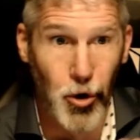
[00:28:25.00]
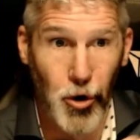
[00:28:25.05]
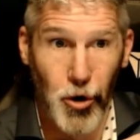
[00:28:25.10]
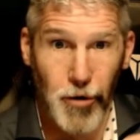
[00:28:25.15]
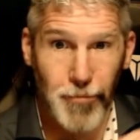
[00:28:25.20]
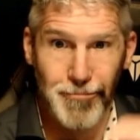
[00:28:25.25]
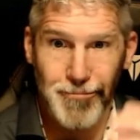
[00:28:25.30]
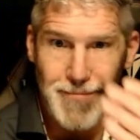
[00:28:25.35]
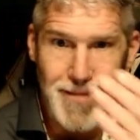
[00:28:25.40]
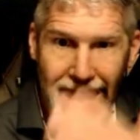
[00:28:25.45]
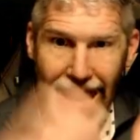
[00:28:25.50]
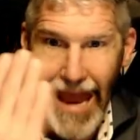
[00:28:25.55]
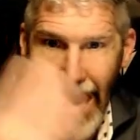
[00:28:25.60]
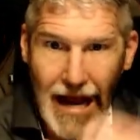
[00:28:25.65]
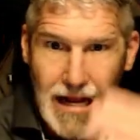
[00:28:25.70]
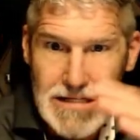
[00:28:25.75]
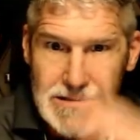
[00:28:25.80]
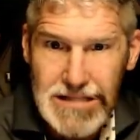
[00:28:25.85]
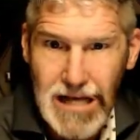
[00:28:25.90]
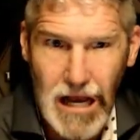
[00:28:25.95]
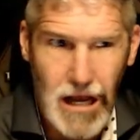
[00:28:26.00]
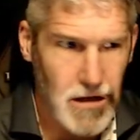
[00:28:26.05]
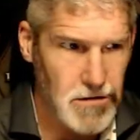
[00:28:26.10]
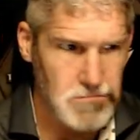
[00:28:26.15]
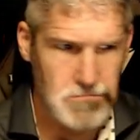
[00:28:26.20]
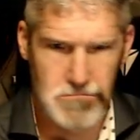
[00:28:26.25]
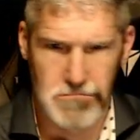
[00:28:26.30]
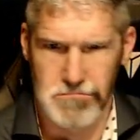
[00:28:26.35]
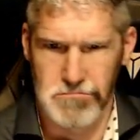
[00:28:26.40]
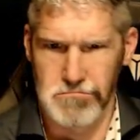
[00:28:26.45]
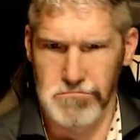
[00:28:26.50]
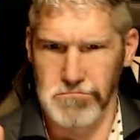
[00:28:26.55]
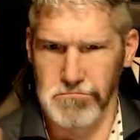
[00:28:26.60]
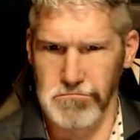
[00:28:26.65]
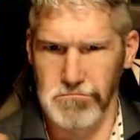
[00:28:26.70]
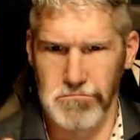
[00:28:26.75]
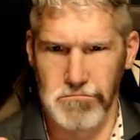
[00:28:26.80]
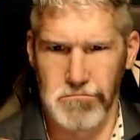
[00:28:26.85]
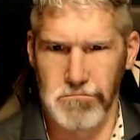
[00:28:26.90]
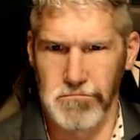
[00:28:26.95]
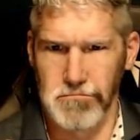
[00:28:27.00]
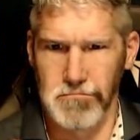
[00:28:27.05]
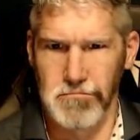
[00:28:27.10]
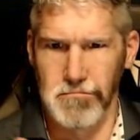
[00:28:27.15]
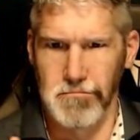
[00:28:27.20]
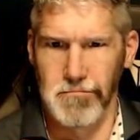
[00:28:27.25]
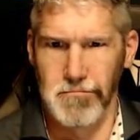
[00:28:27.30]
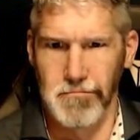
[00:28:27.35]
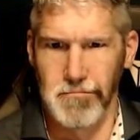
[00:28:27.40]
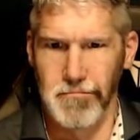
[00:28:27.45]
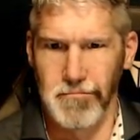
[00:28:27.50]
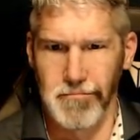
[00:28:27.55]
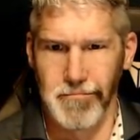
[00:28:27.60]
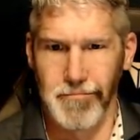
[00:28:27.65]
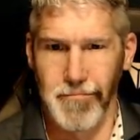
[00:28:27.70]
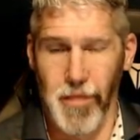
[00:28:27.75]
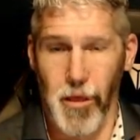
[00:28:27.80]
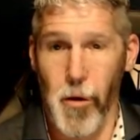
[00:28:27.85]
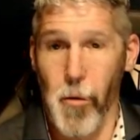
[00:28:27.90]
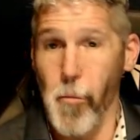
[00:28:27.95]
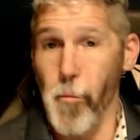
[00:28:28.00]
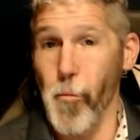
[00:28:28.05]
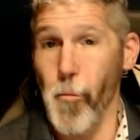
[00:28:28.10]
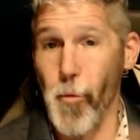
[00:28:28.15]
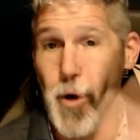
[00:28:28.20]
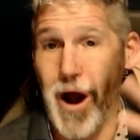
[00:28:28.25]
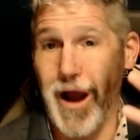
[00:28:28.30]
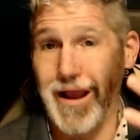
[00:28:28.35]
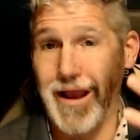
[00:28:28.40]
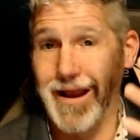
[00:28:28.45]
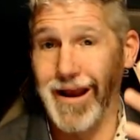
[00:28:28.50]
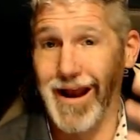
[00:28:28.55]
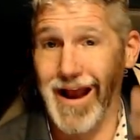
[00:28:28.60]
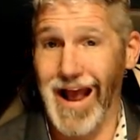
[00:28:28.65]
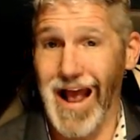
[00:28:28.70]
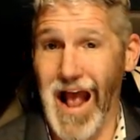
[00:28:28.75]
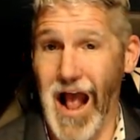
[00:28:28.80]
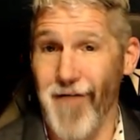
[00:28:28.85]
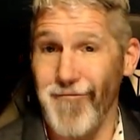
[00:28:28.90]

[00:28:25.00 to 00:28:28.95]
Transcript: the opportunity to learn hands-on, where is that?